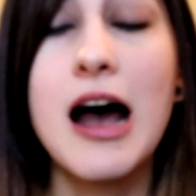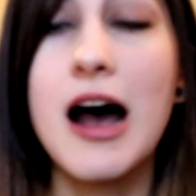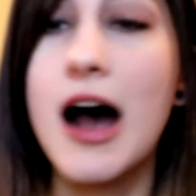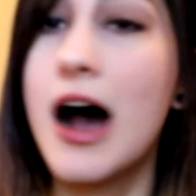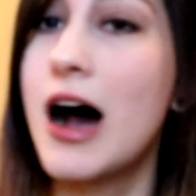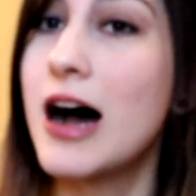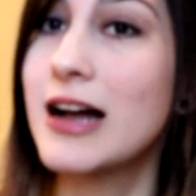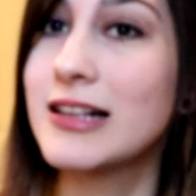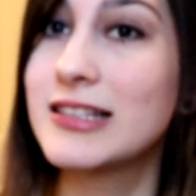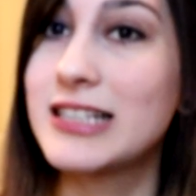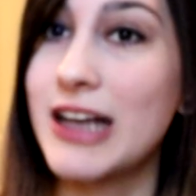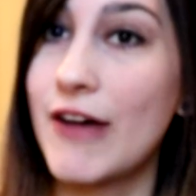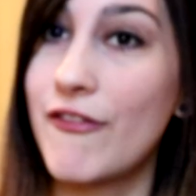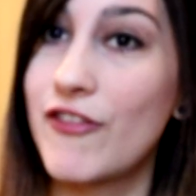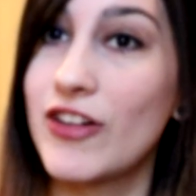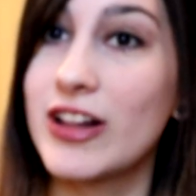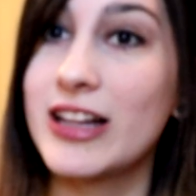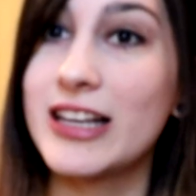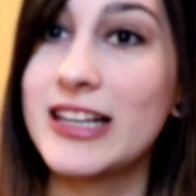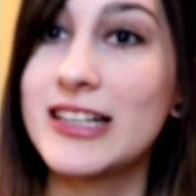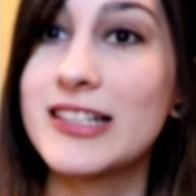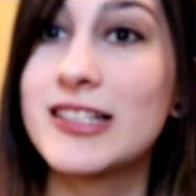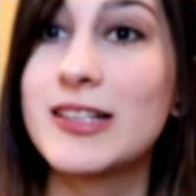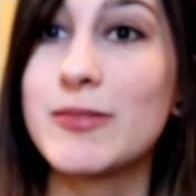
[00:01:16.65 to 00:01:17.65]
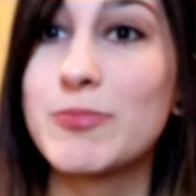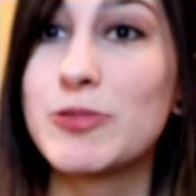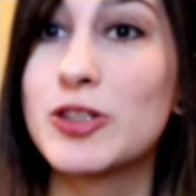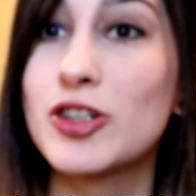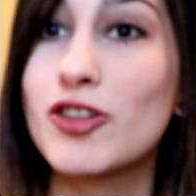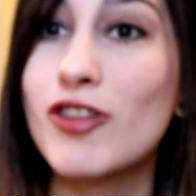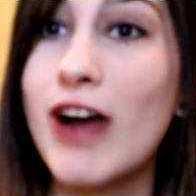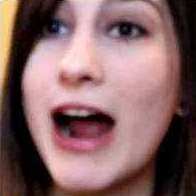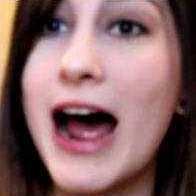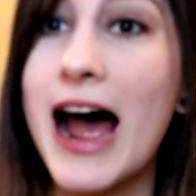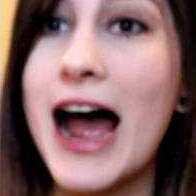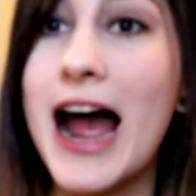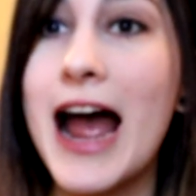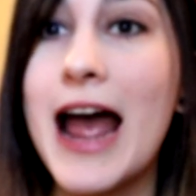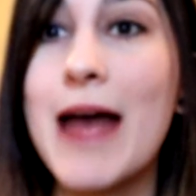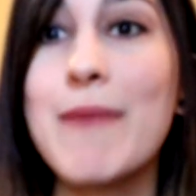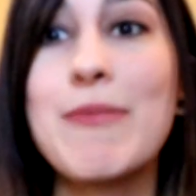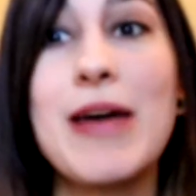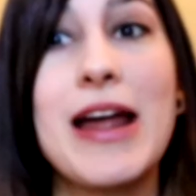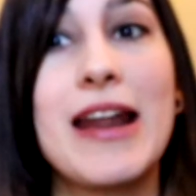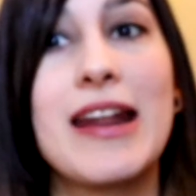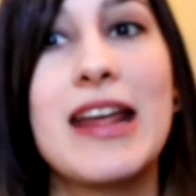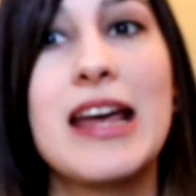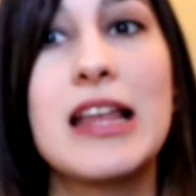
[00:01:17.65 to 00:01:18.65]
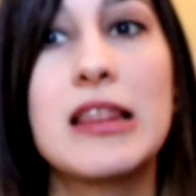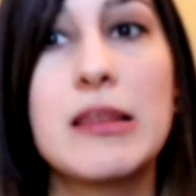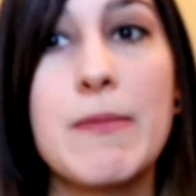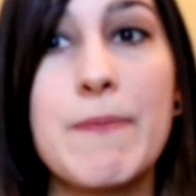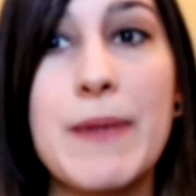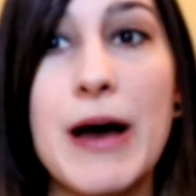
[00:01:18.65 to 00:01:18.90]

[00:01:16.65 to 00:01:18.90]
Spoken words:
definitely subscribe and hit the